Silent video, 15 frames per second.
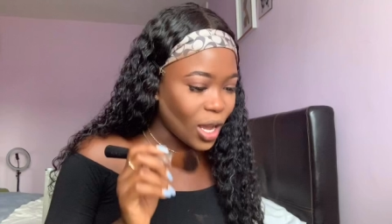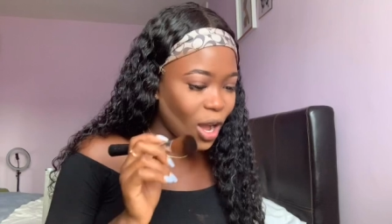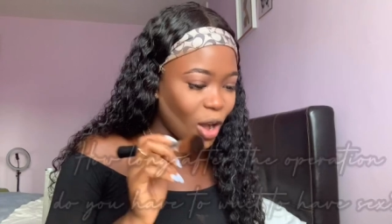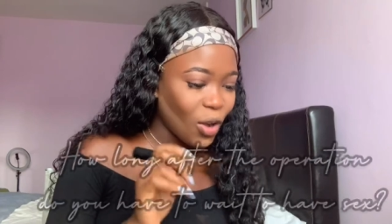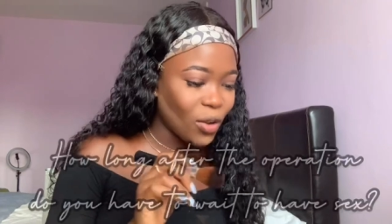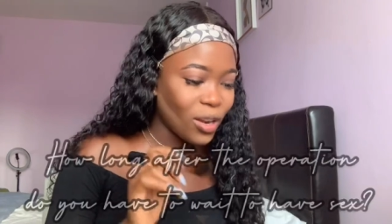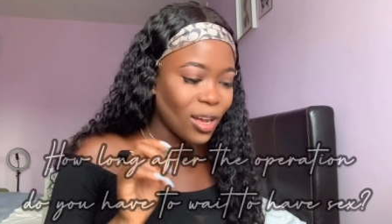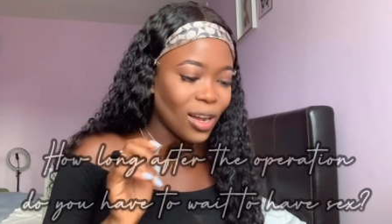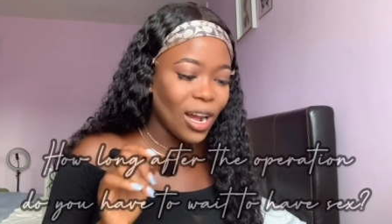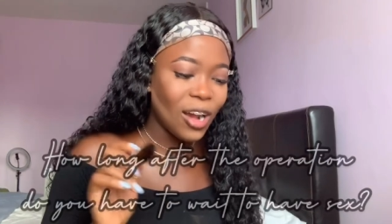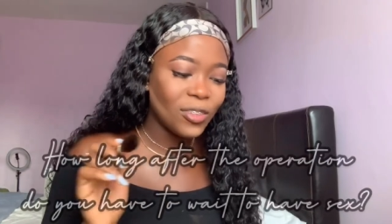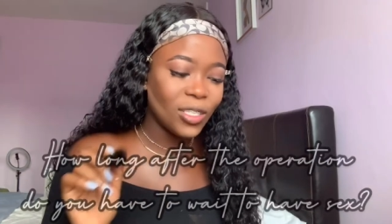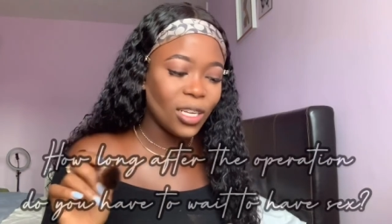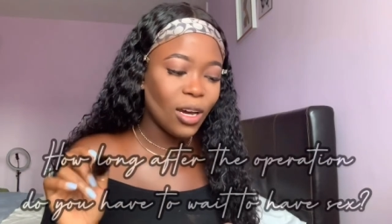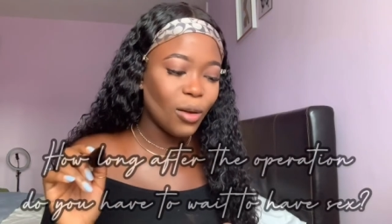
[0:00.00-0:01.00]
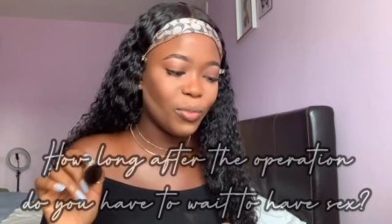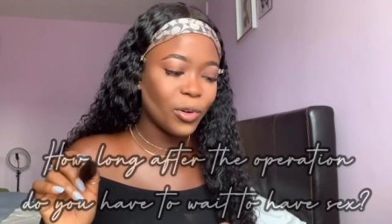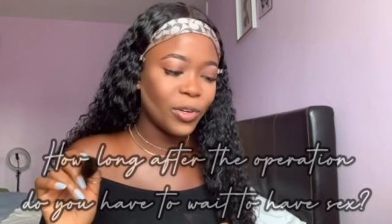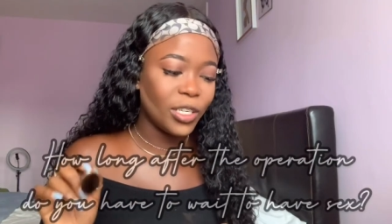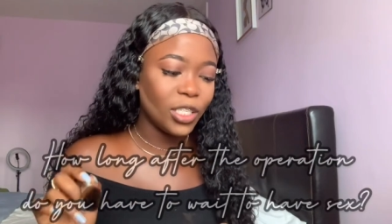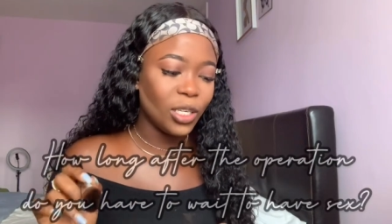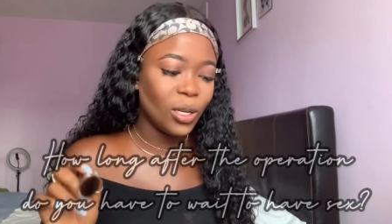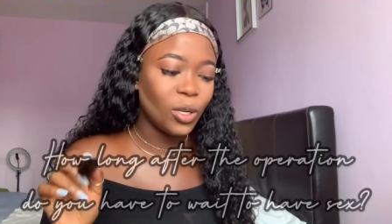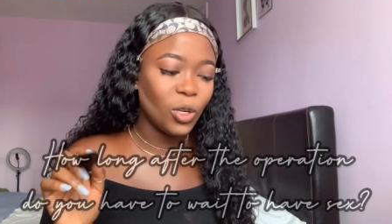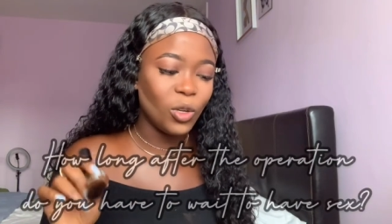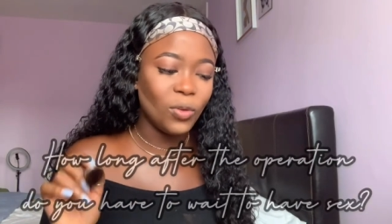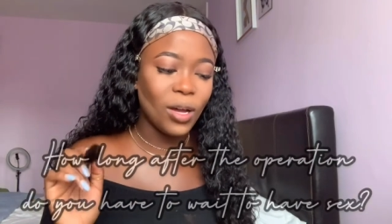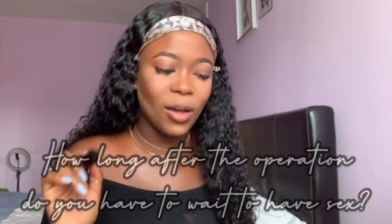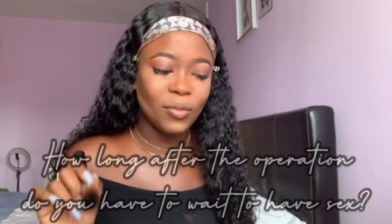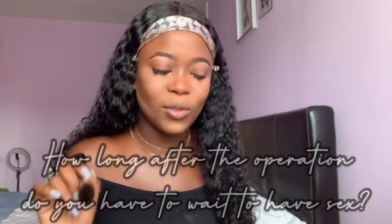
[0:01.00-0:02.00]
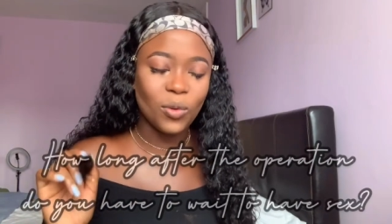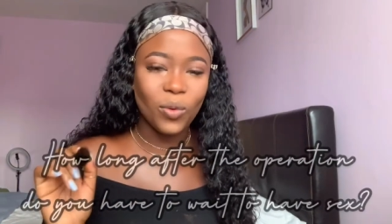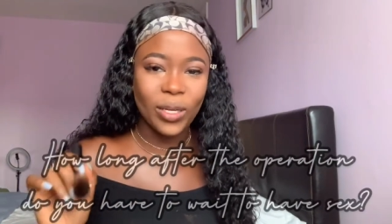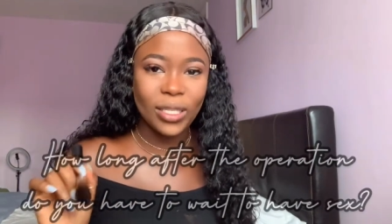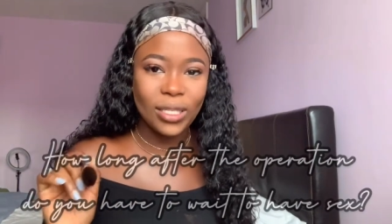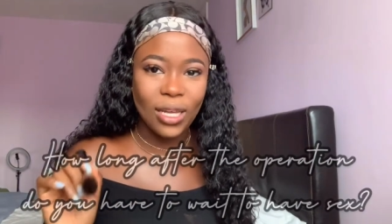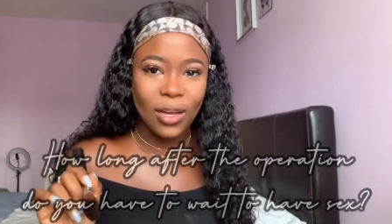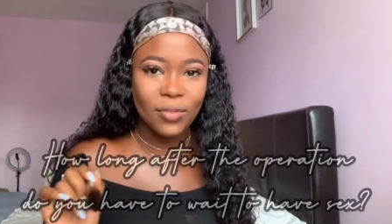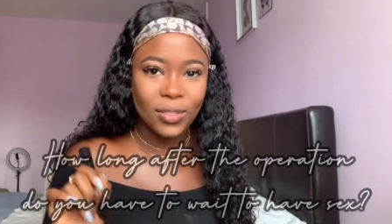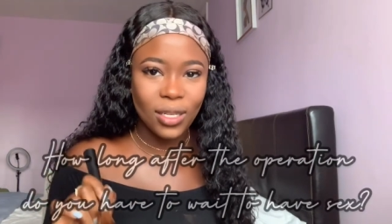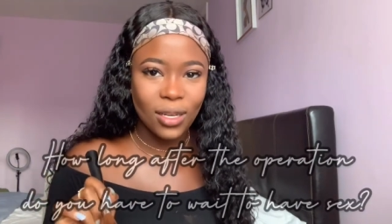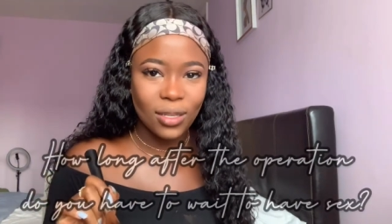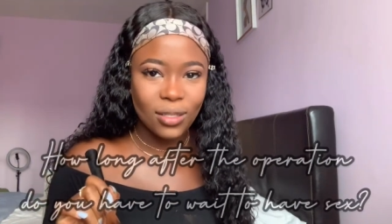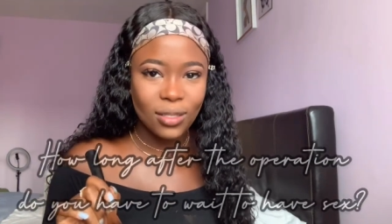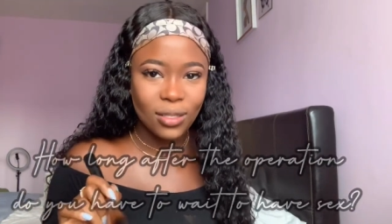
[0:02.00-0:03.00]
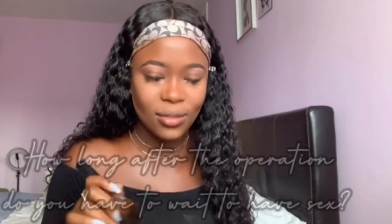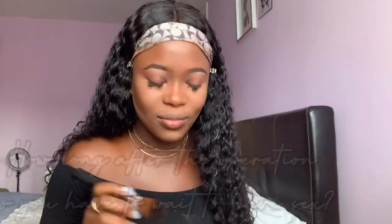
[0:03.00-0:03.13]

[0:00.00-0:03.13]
How long after the operation do you have to wait to have sex?